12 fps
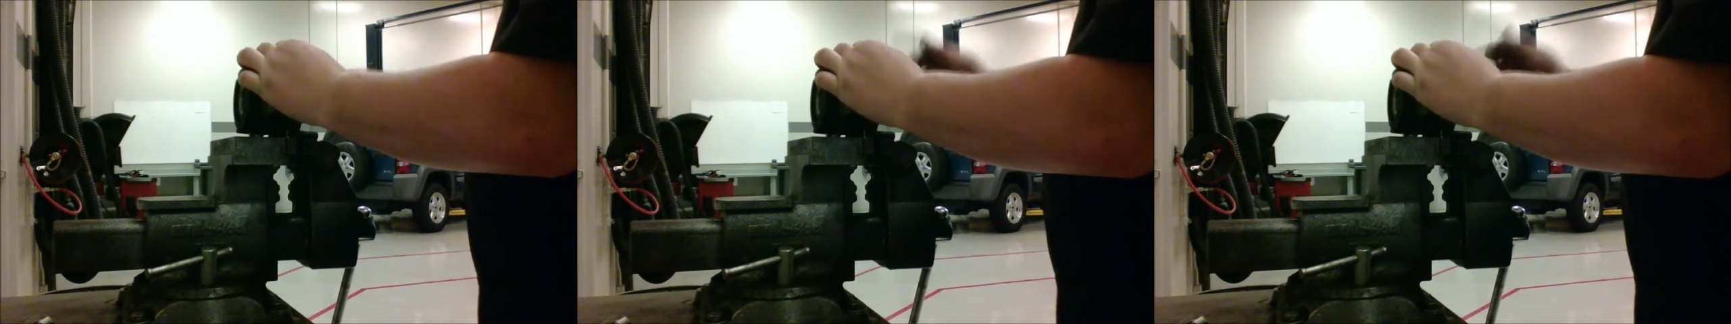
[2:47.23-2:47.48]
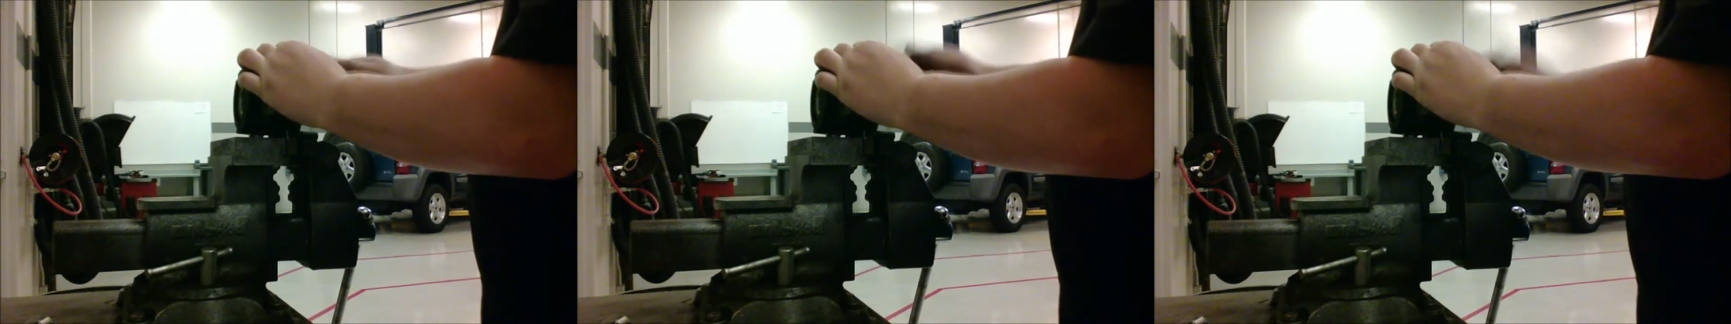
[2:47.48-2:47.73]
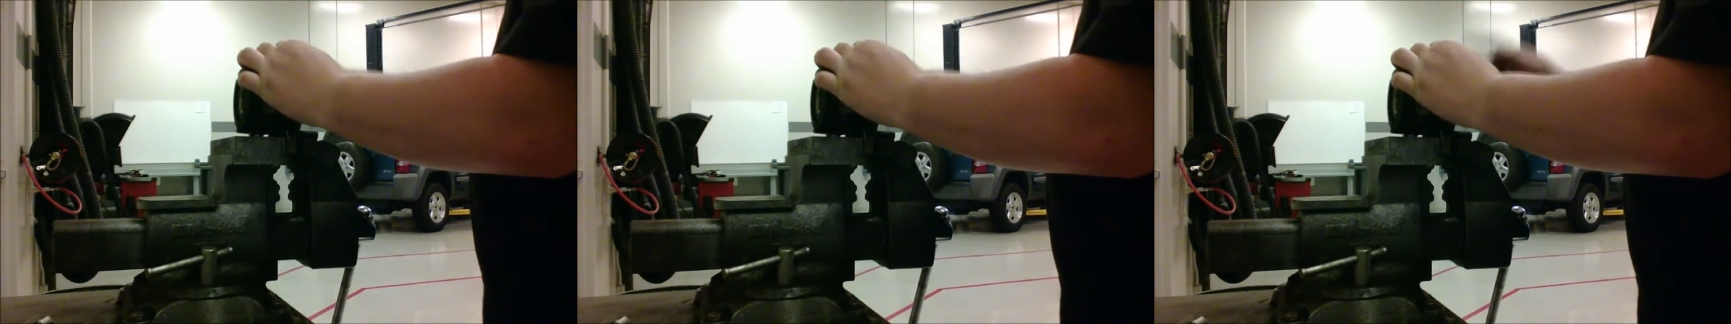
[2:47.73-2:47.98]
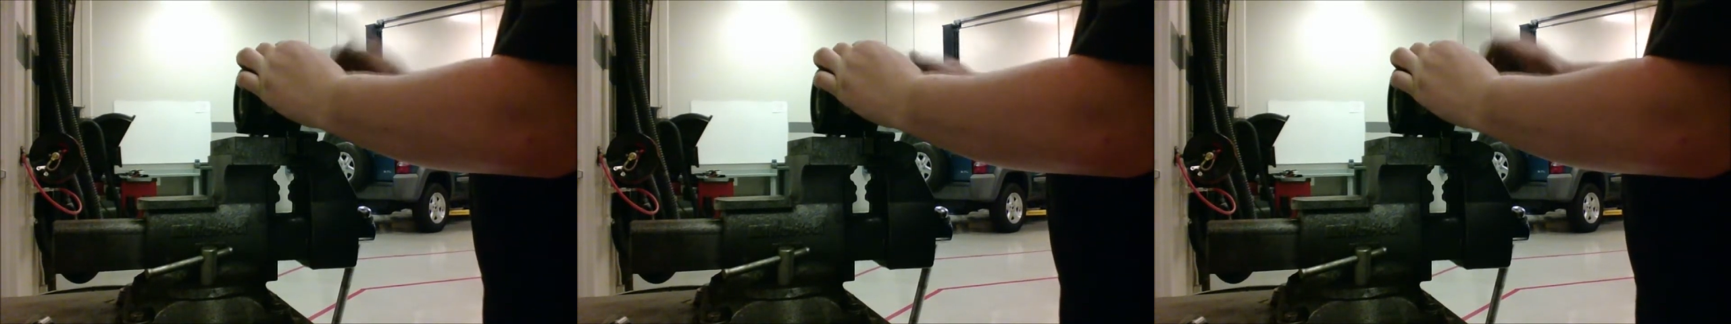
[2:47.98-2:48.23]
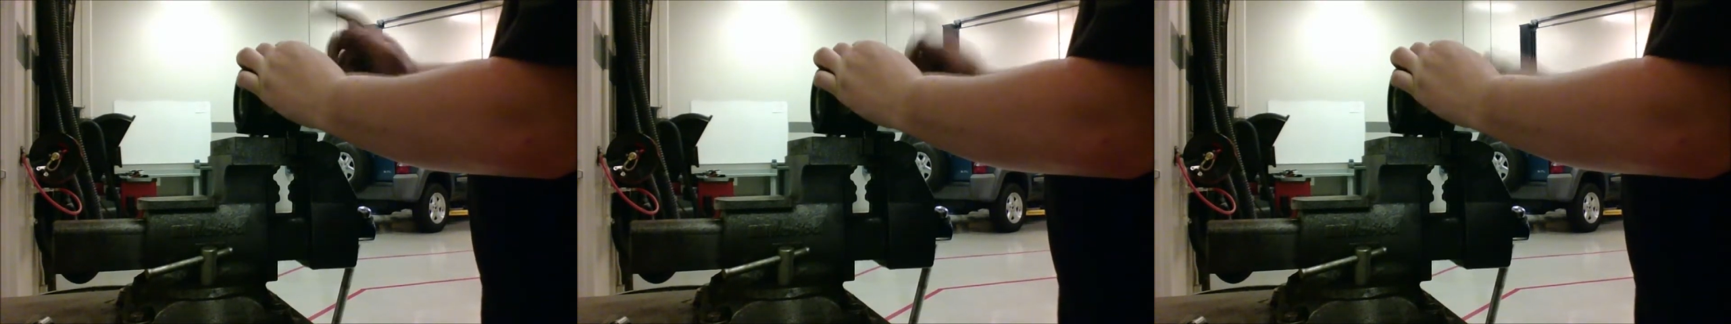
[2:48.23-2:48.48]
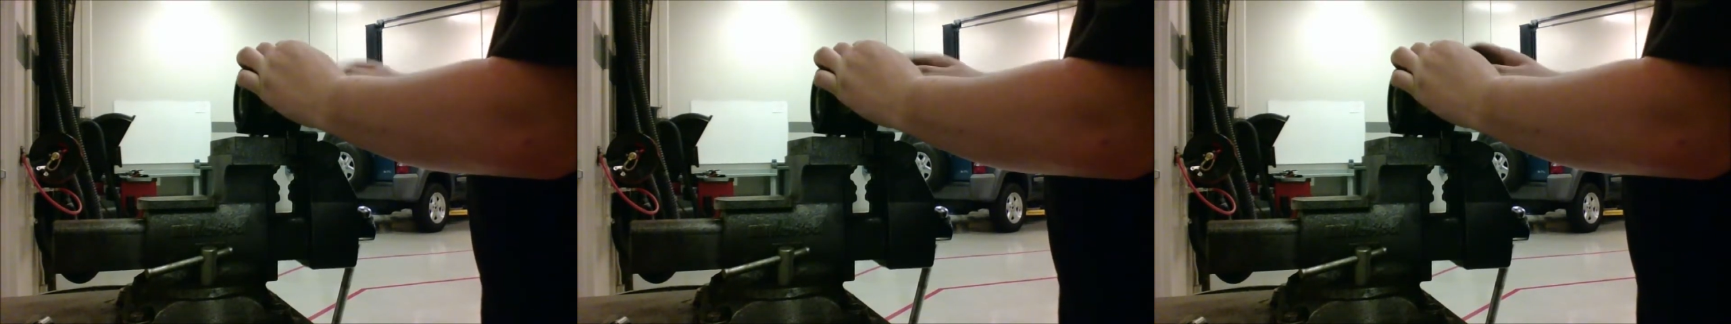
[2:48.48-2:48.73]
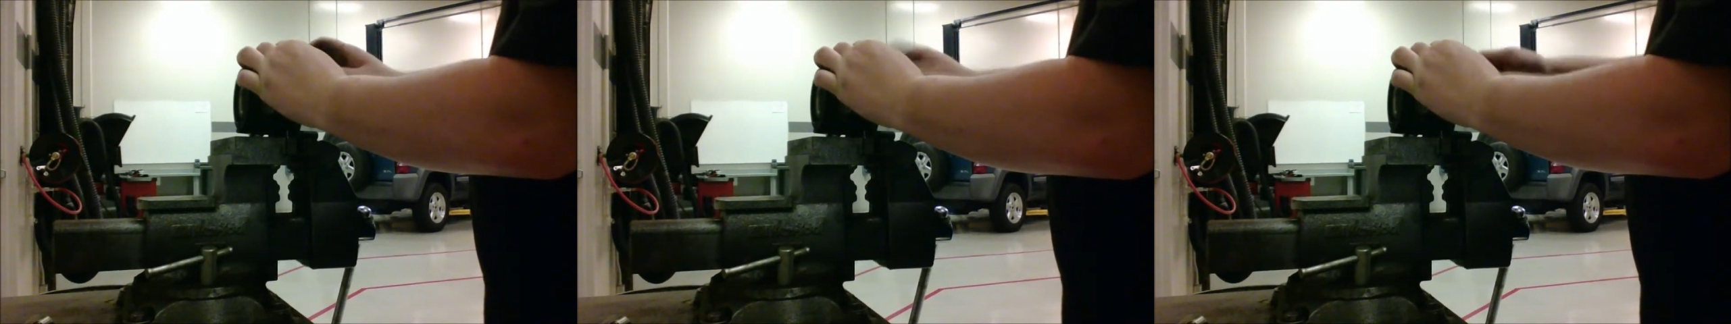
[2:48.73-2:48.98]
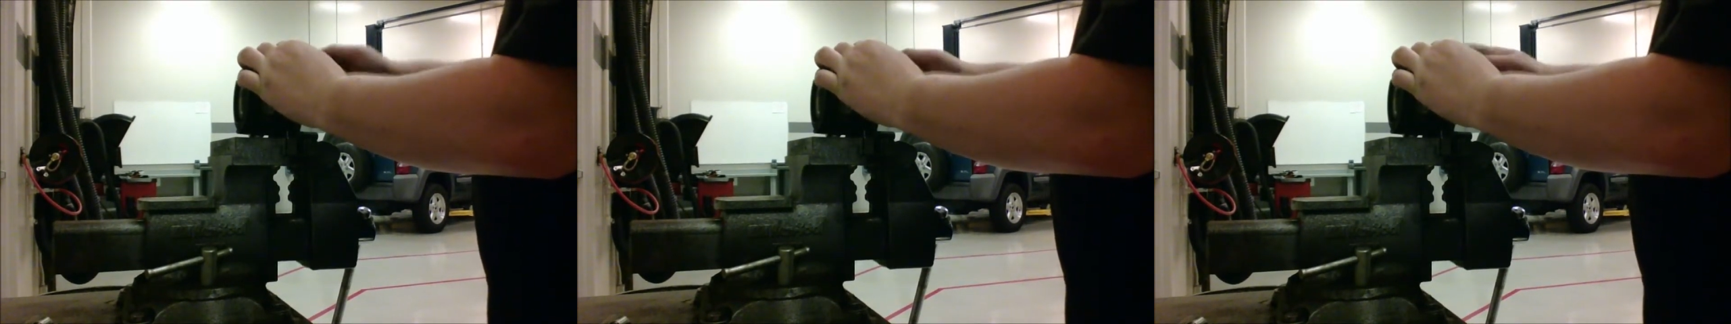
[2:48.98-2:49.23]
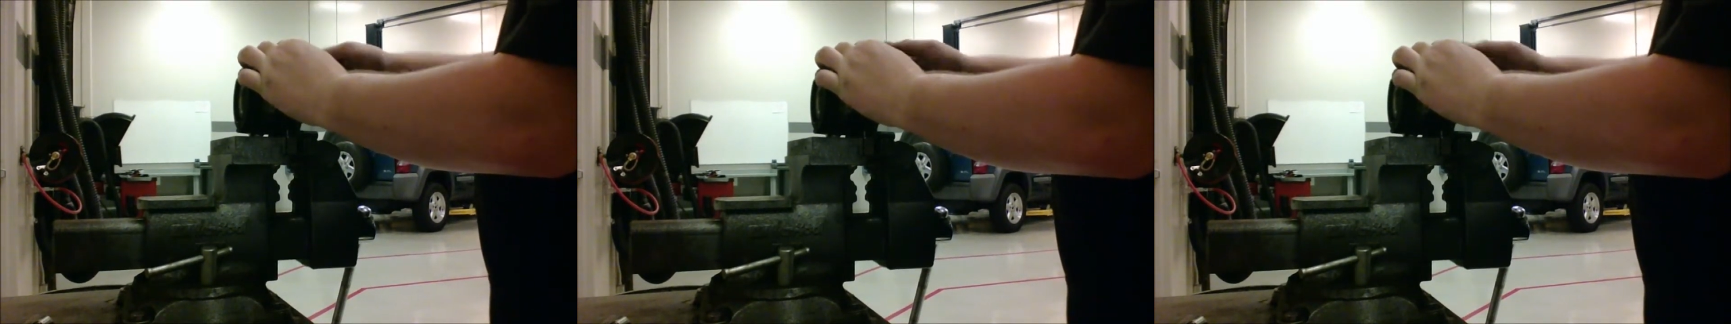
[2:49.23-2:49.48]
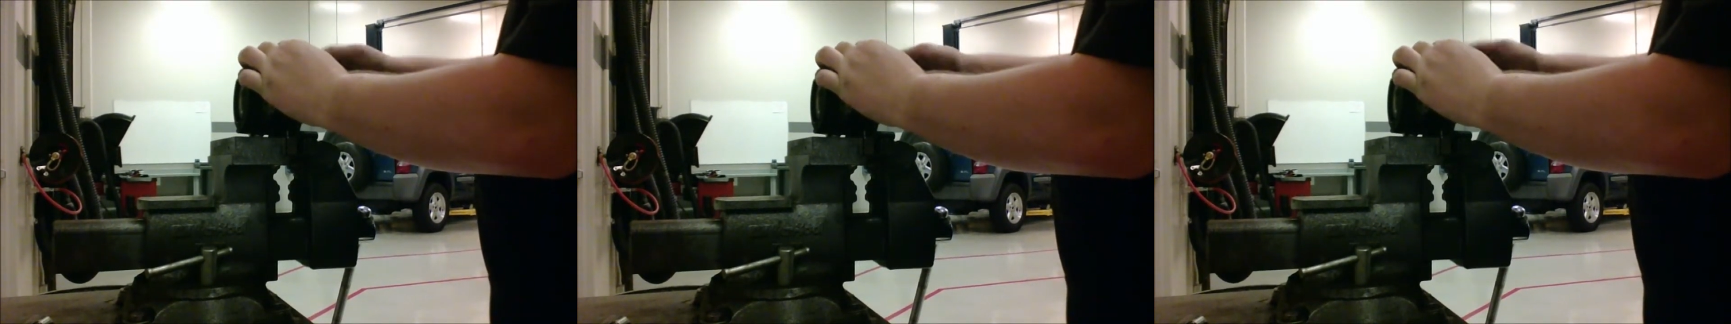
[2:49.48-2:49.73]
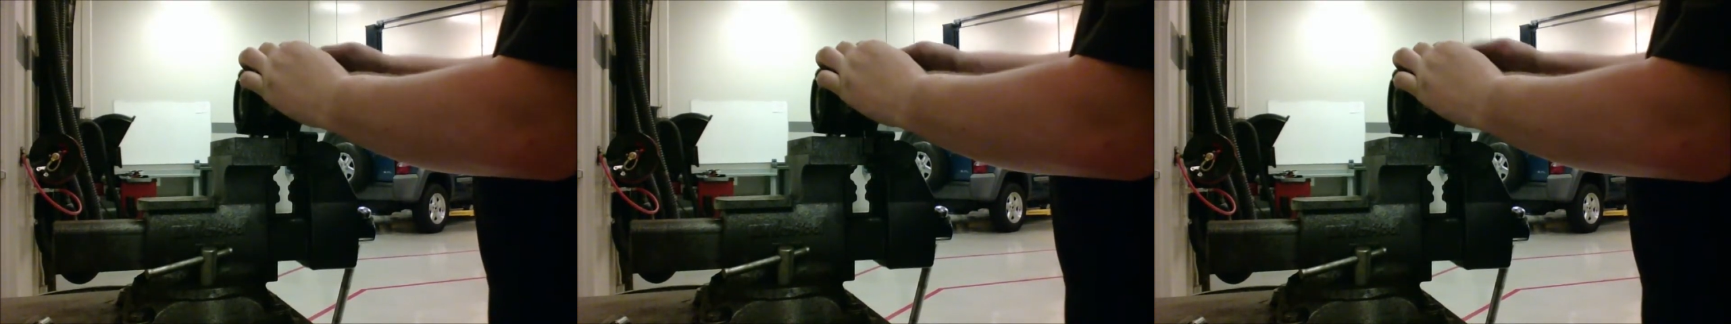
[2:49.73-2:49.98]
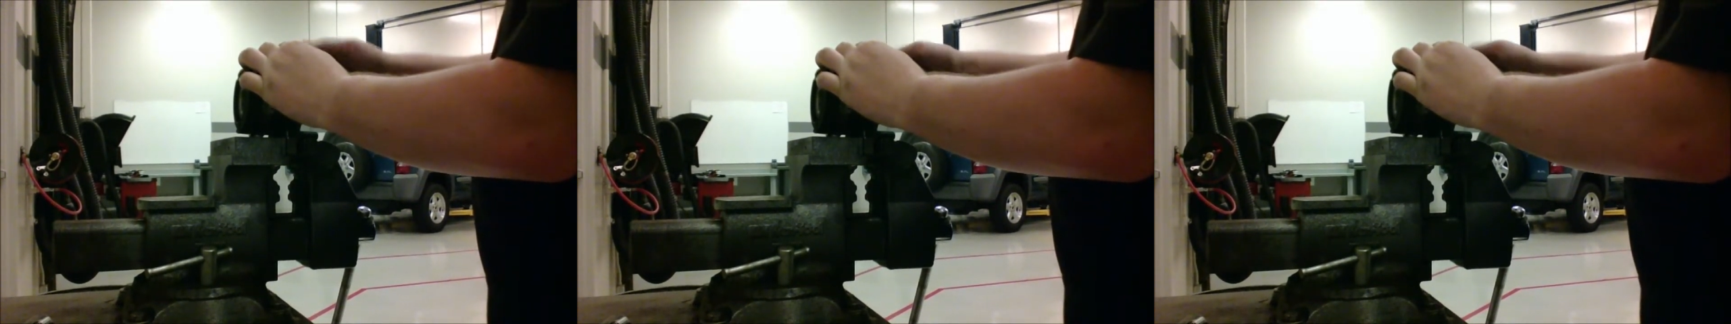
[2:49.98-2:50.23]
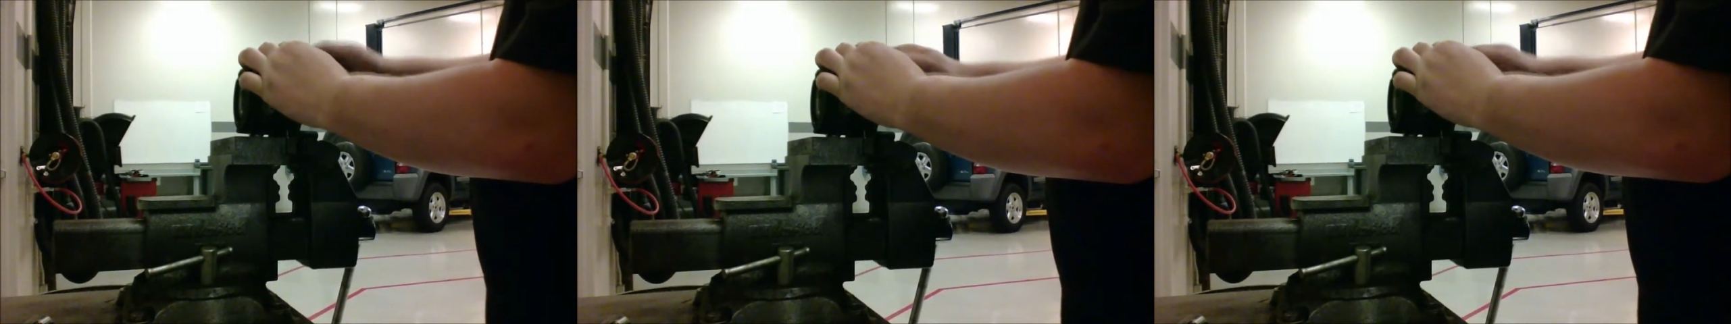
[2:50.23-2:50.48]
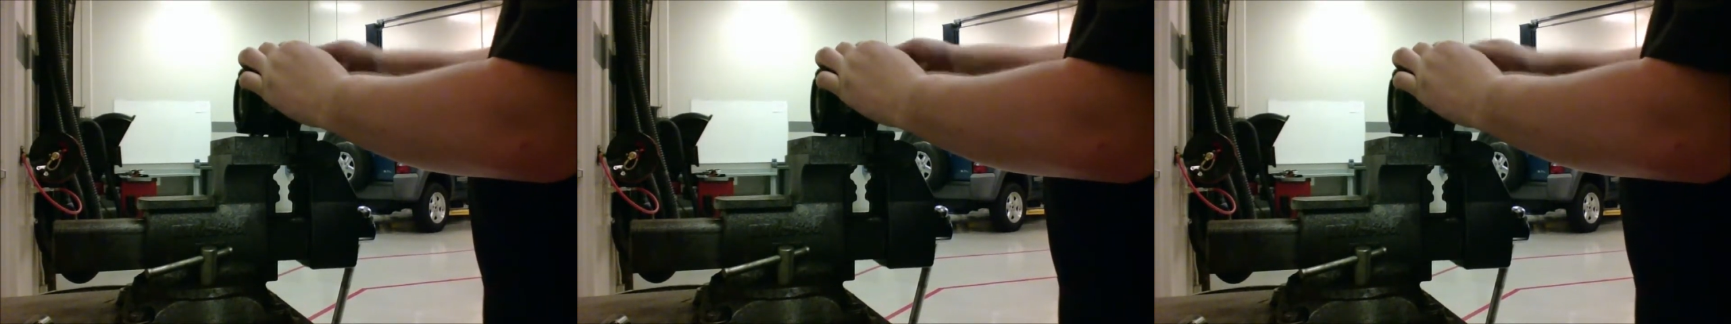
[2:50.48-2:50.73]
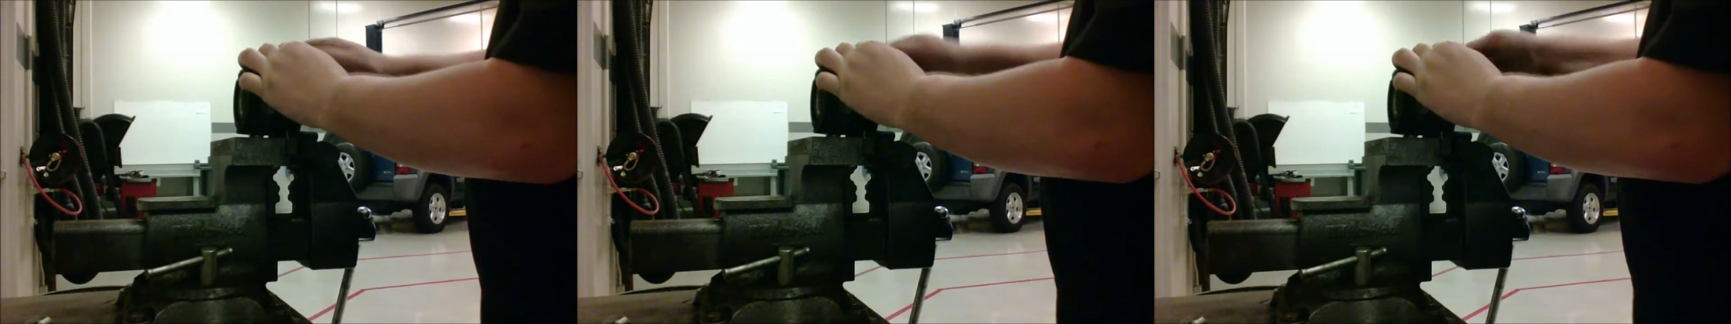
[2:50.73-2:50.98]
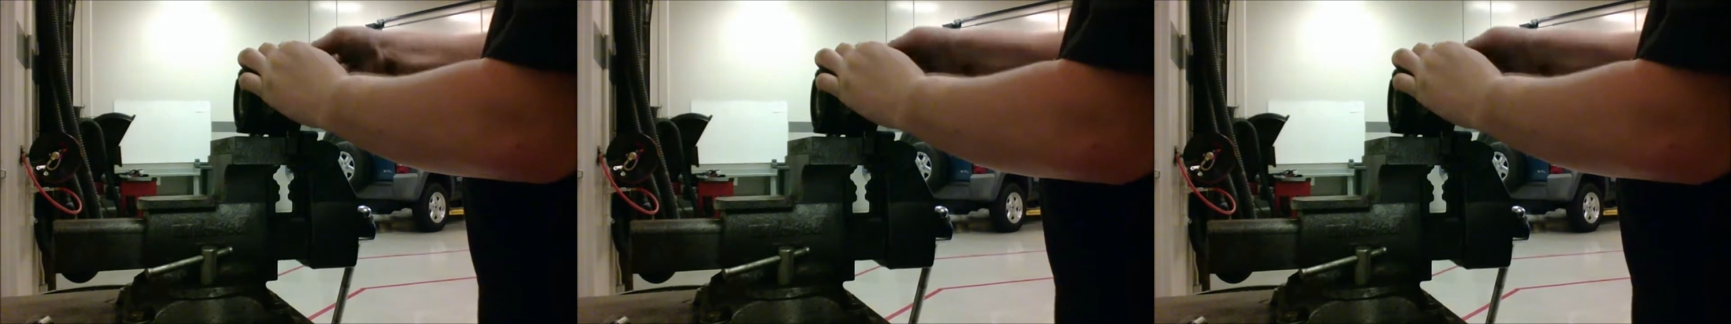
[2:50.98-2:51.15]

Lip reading: [unreadable: no face in view]